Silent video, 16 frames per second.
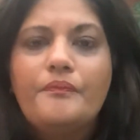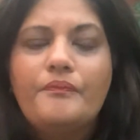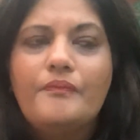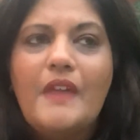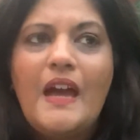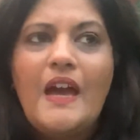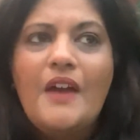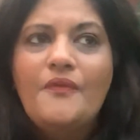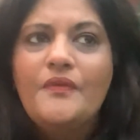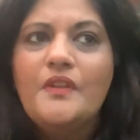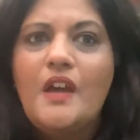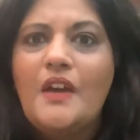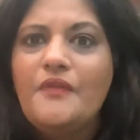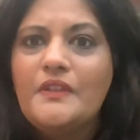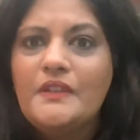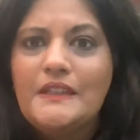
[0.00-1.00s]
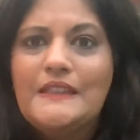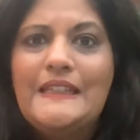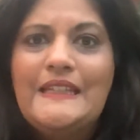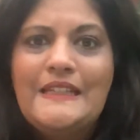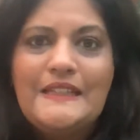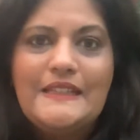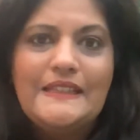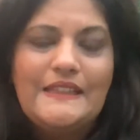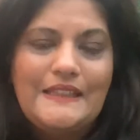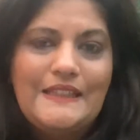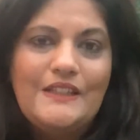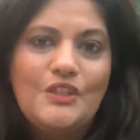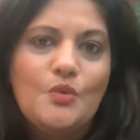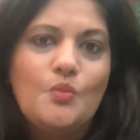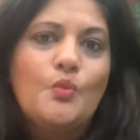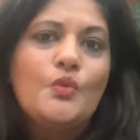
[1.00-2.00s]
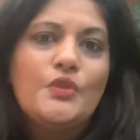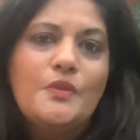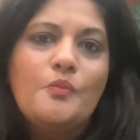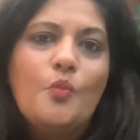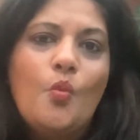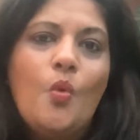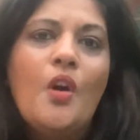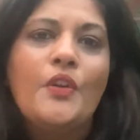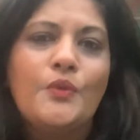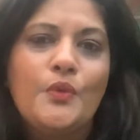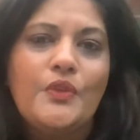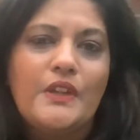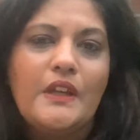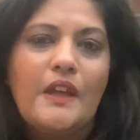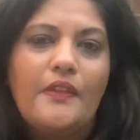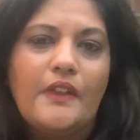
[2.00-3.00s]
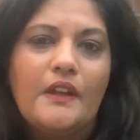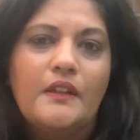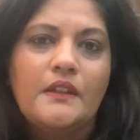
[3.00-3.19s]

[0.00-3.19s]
have a leniency towards one or the other.